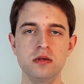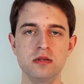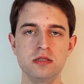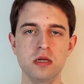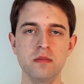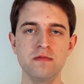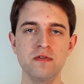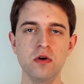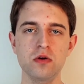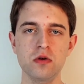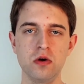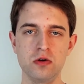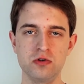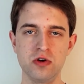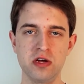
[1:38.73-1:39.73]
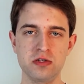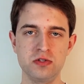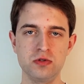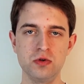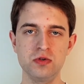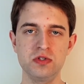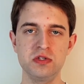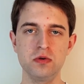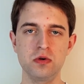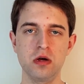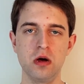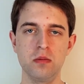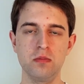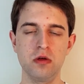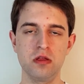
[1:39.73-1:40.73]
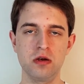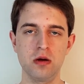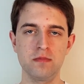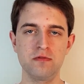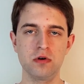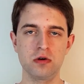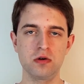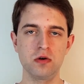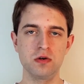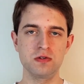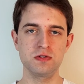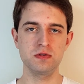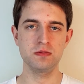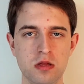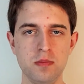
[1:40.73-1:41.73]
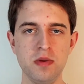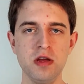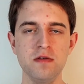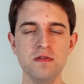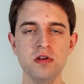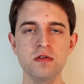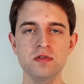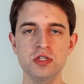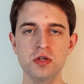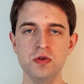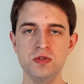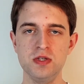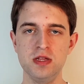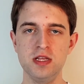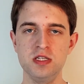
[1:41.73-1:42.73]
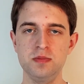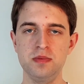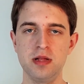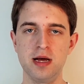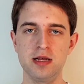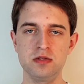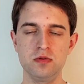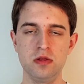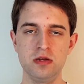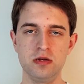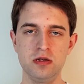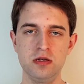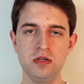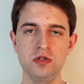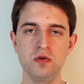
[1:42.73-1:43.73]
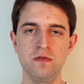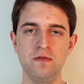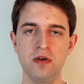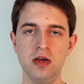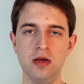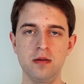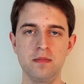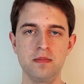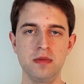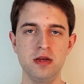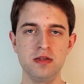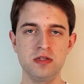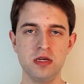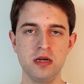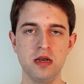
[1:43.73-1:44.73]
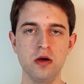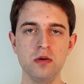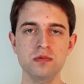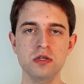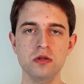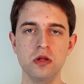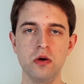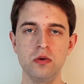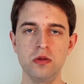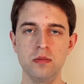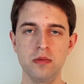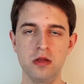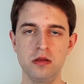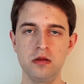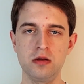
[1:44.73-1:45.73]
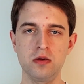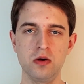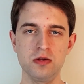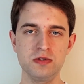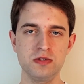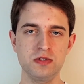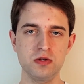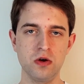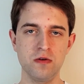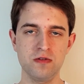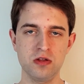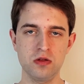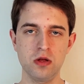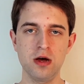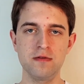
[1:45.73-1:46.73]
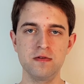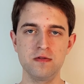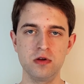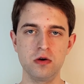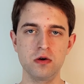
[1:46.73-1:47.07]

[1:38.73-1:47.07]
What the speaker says: some phone contracts do still come with an upfront cost. The benefit of choosing these plans with an initial fee is it can help to lower the monthly costs over the life of the